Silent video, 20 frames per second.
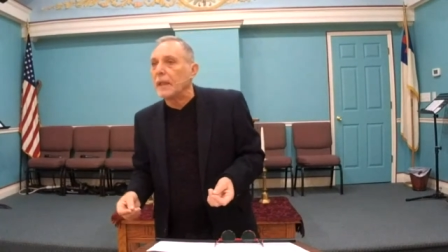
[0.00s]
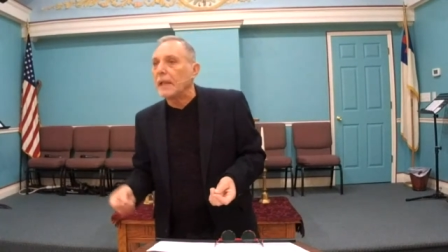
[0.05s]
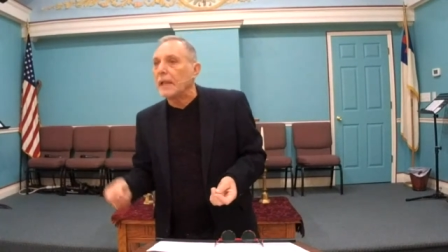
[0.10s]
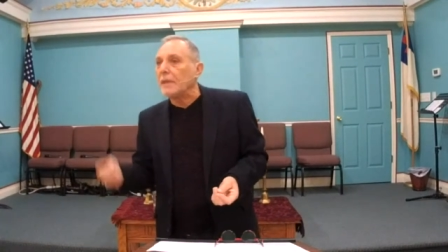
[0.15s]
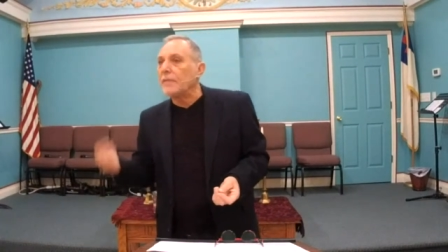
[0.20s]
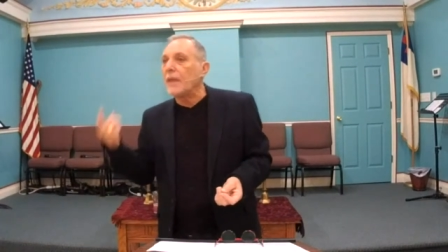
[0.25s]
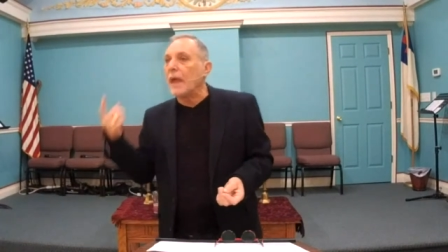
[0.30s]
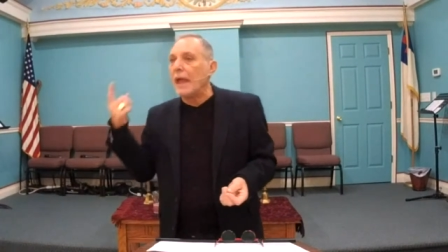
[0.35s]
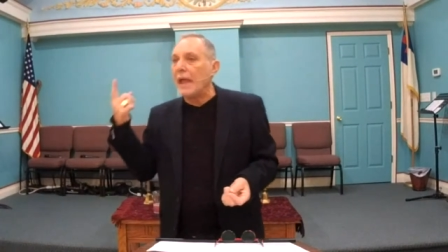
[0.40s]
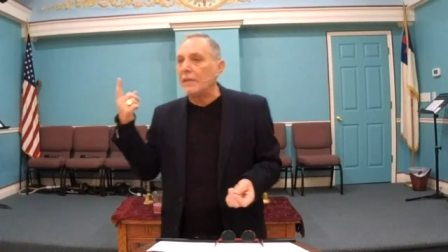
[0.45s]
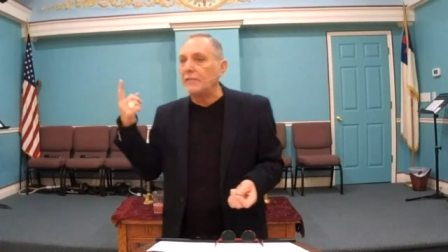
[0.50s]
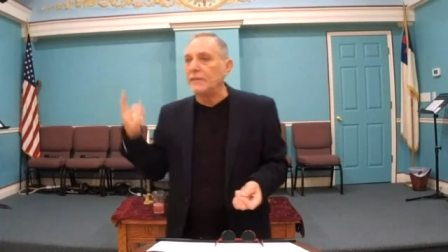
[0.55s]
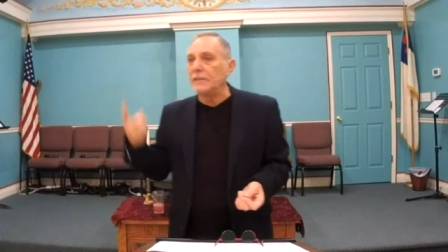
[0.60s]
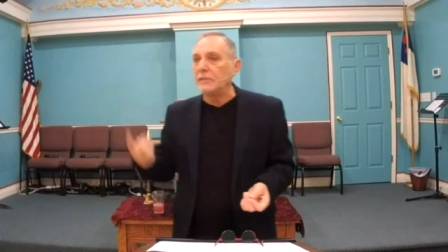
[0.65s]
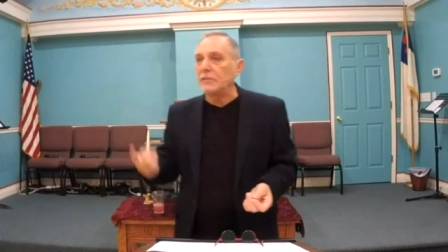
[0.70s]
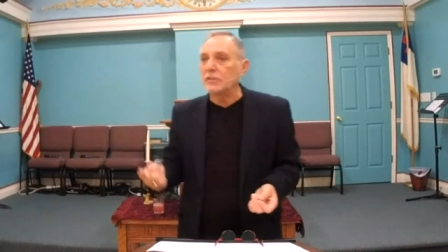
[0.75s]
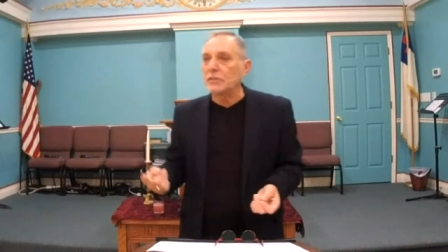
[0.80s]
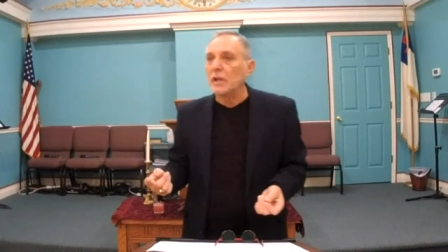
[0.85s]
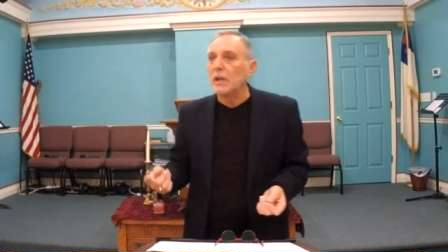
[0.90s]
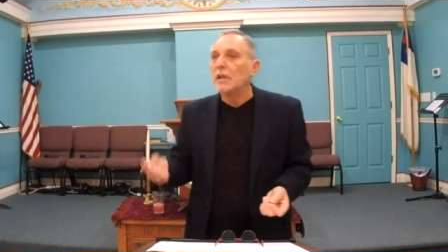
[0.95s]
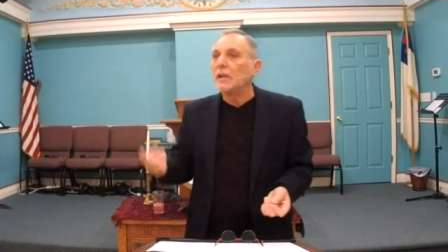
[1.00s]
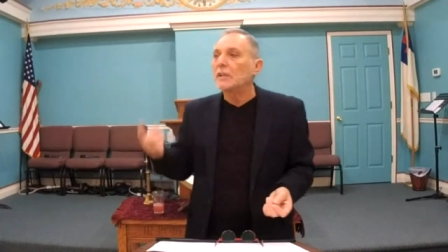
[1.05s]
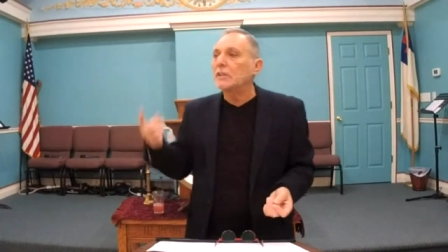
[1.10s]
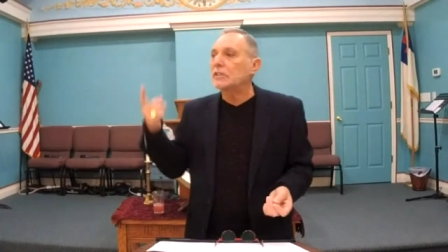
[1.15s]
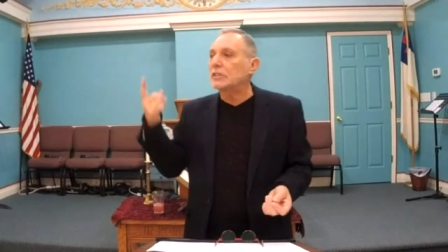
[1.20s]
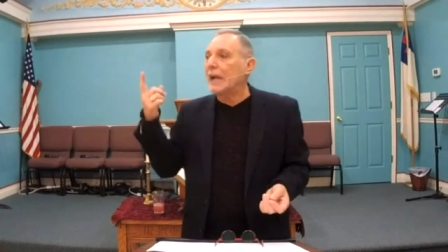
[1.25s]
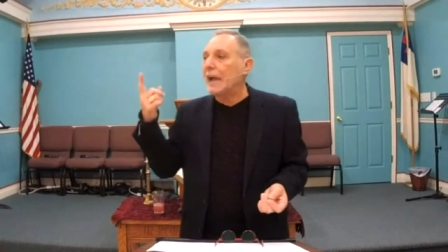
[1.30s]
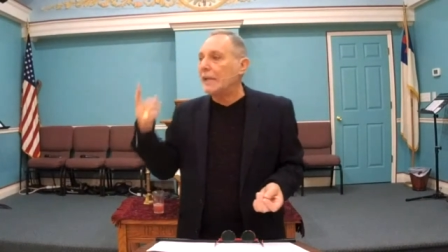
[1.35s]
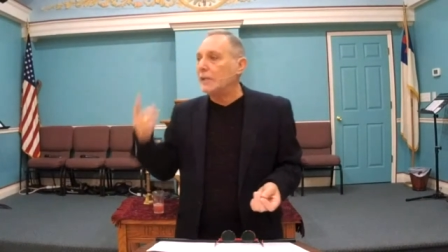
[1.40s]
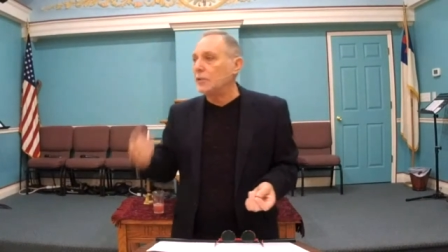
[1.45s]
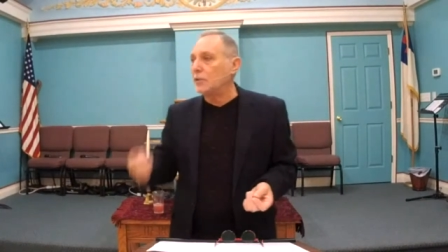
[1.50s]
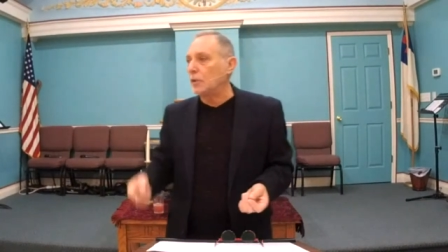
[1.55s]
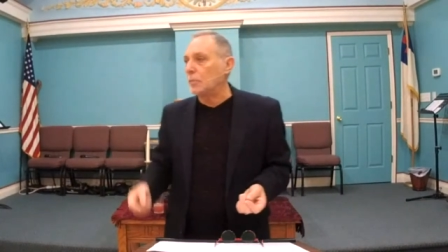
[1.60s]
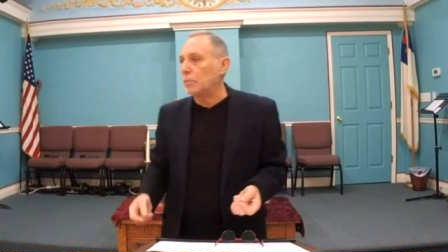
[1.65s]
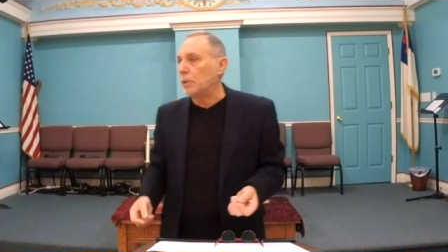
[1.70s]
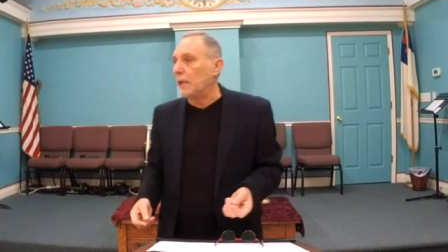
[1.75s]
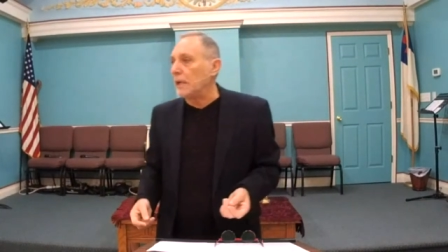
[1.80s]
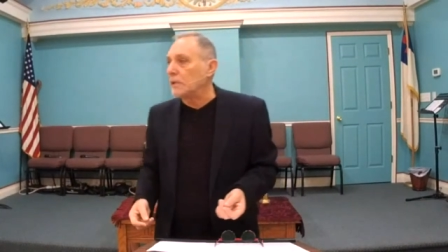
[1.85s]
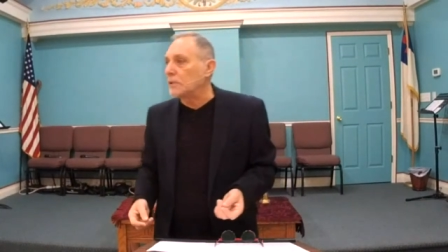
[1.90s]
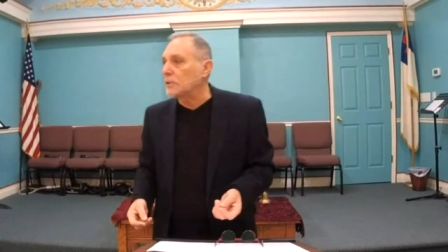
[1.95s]
in the heavens sign
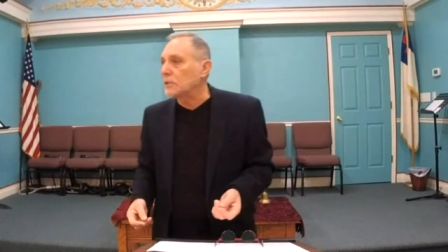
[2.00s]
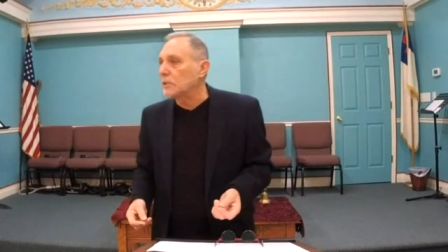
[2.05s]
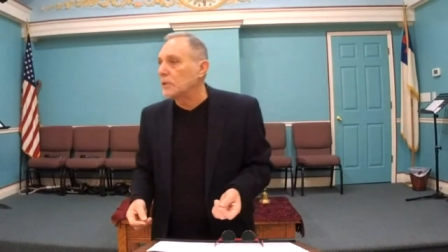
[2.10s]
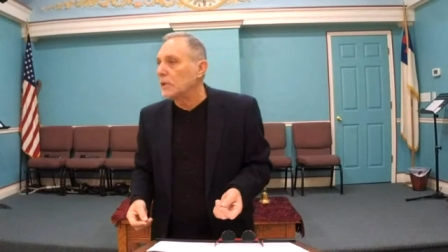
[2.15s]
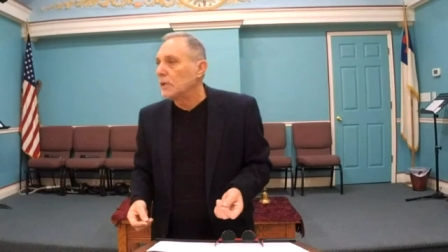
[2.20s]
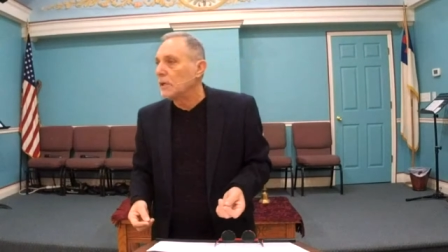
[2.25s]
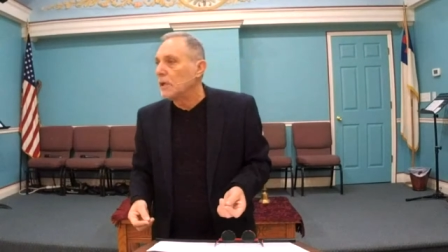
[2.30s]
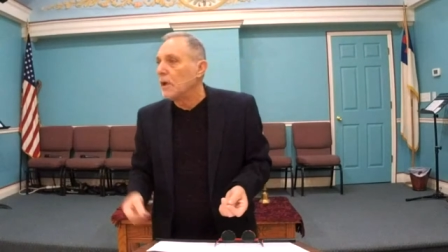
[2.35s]
took place.